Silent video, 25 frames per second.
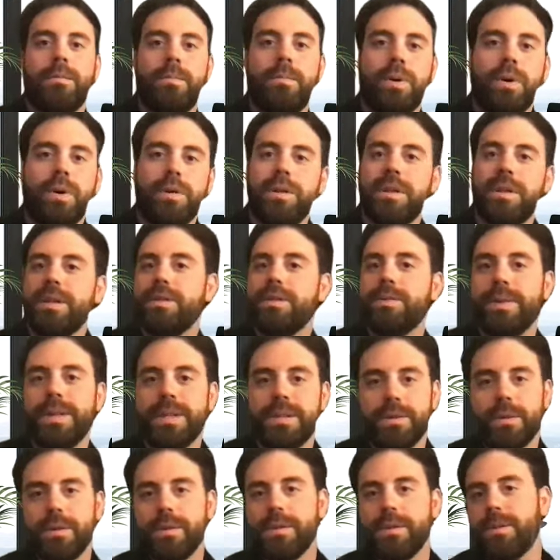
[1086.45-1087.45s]
put these
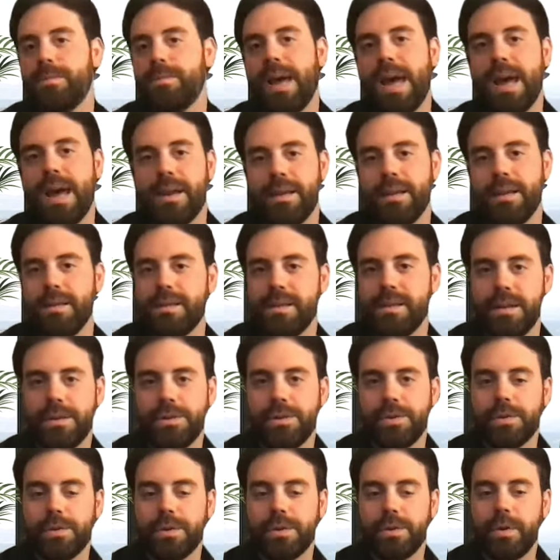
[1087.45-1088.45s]
resources back into
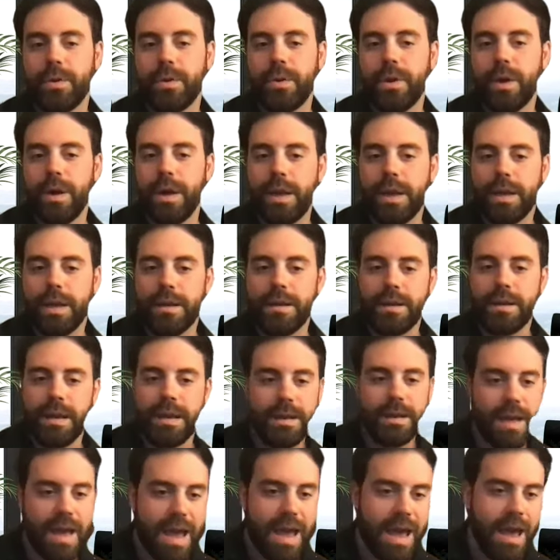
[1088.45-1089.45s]
Central Illinois
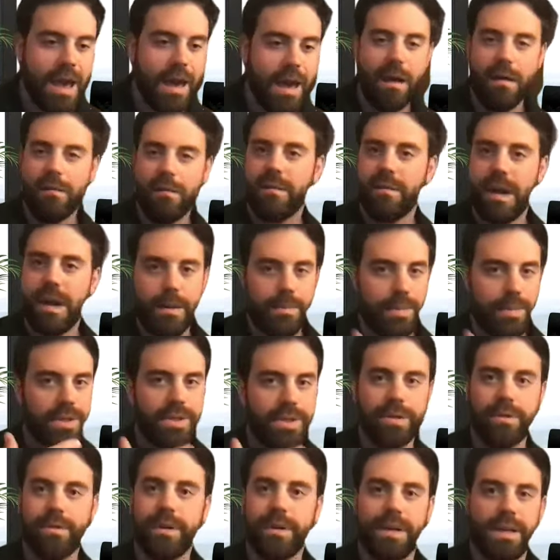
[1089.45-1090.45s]
and have
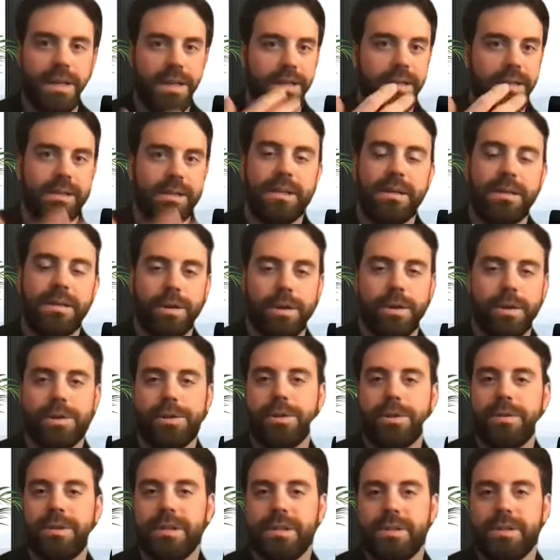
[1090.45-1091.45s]
opportunities to
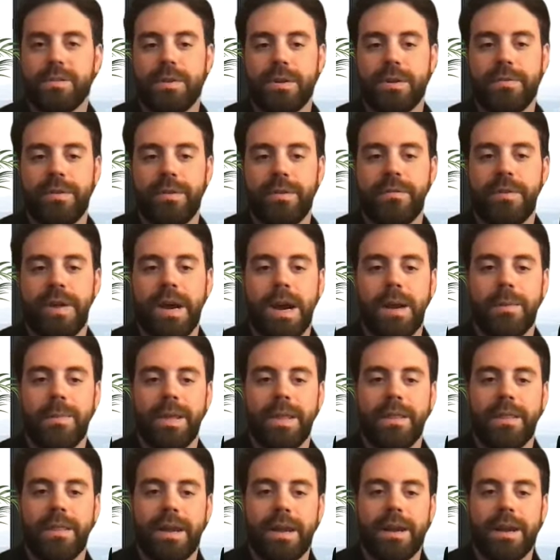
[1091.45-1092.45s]
nurture this sort of
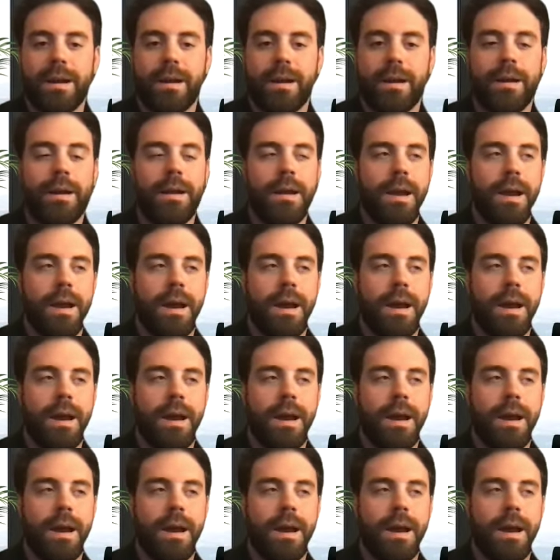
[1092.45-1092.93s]
environment there,